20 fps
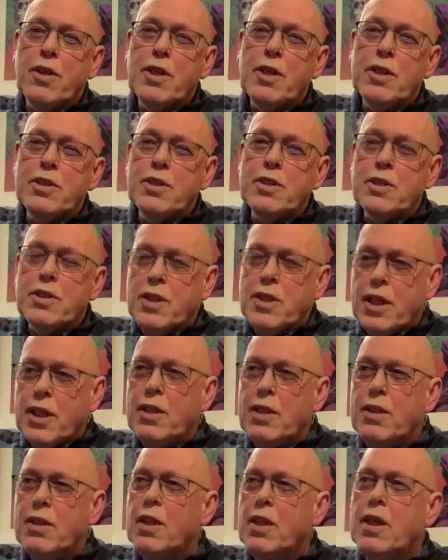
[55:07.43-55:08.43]
It's
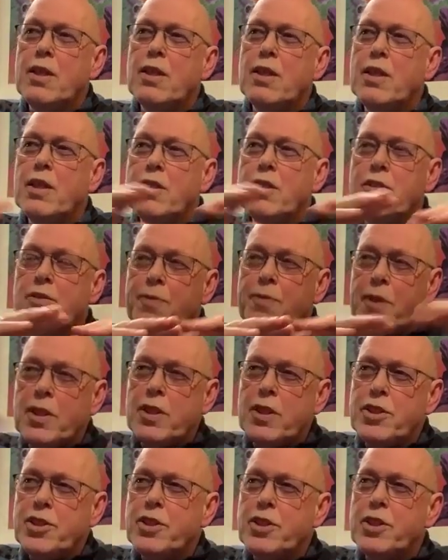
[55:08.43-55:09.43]
dead and it's
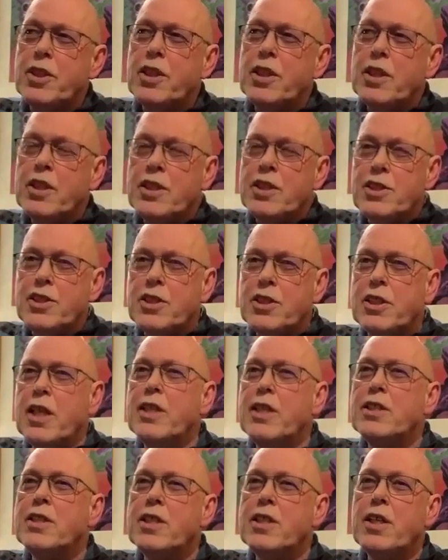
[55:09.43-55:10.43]
finished. It
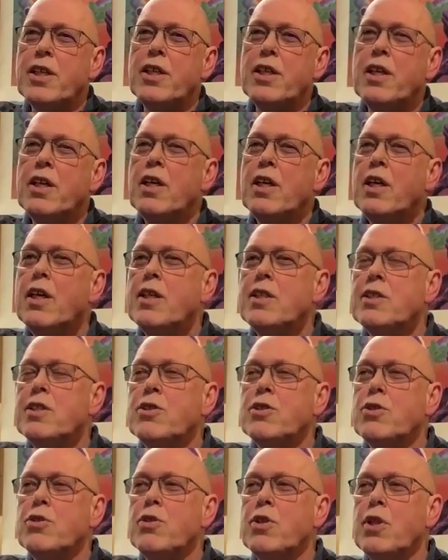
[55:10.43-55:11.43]
stays there. It
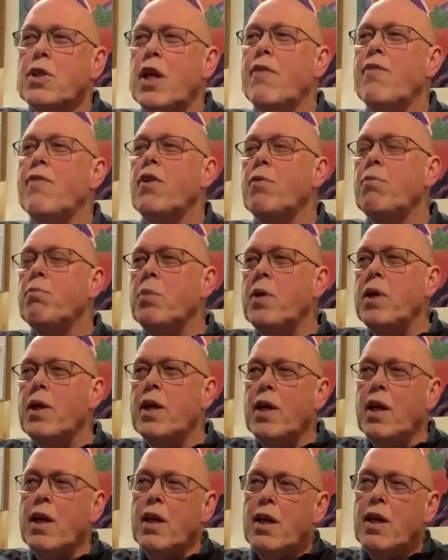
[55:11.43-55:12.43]
should never
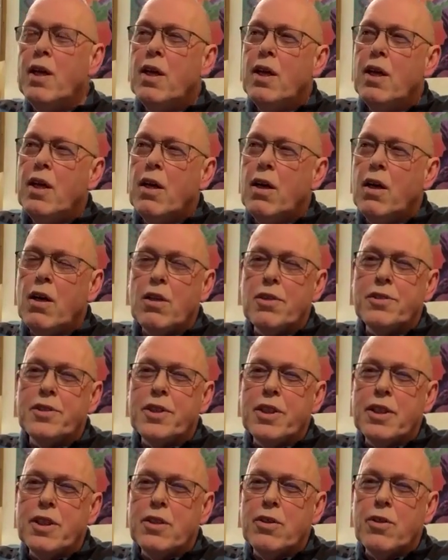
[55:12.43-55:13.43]
be
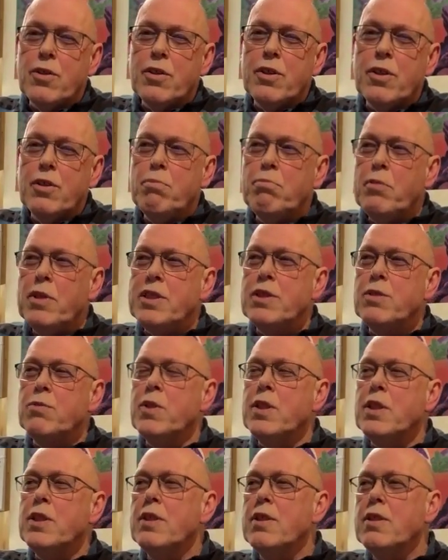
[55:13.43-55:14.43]
altered or messed
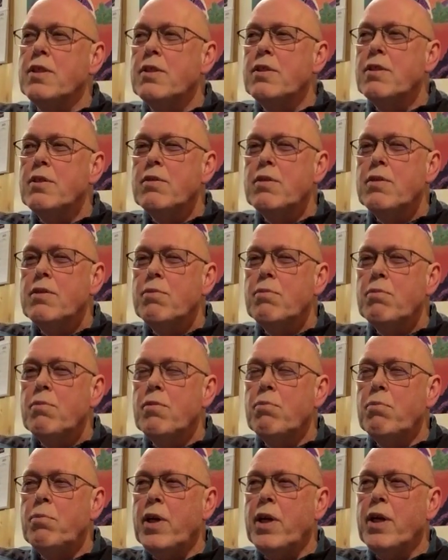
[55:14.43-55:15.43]
with.
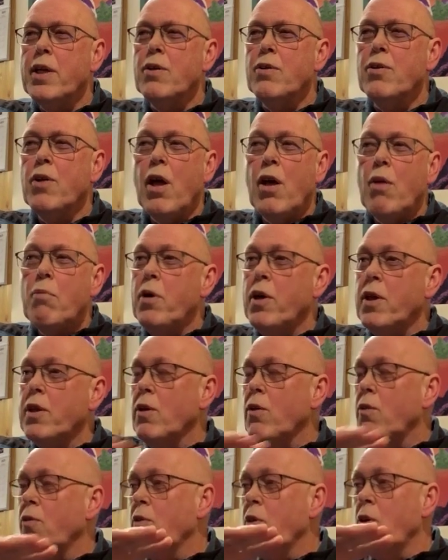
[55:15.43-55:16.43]
Period. But
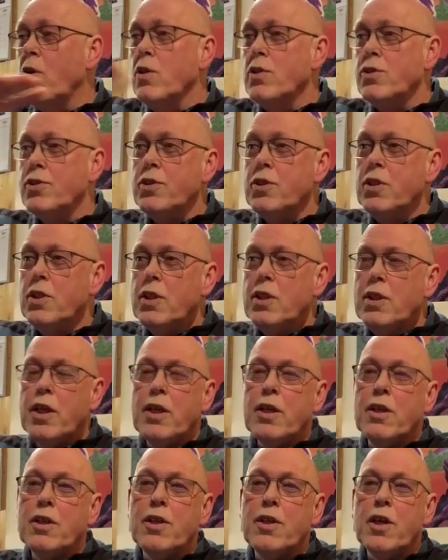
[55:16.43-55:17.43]
of course,
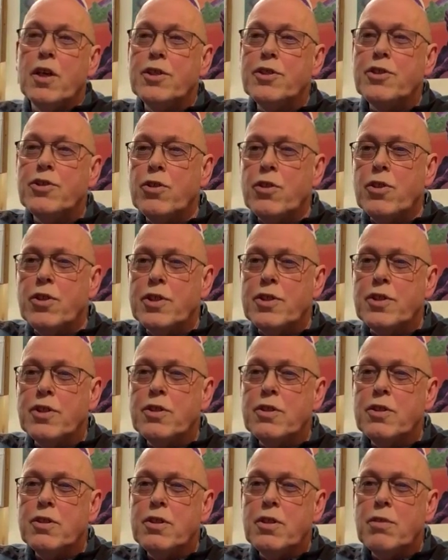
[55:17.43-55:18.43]
they are nice
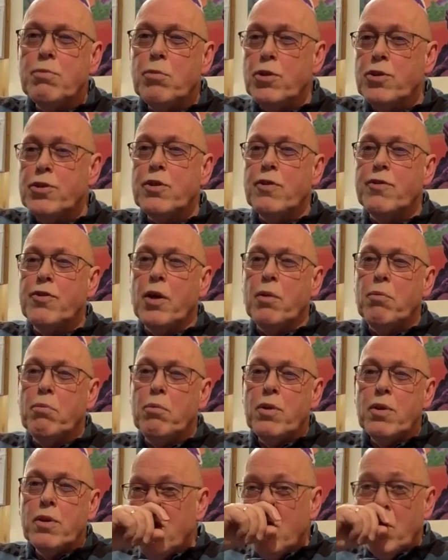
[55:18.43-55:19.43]
stories. Most of them,
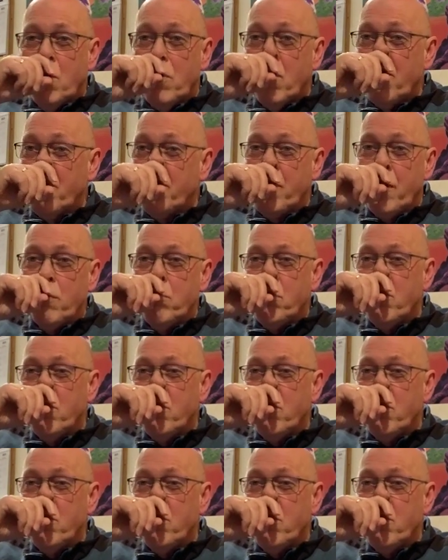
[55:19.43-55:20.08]
all of them.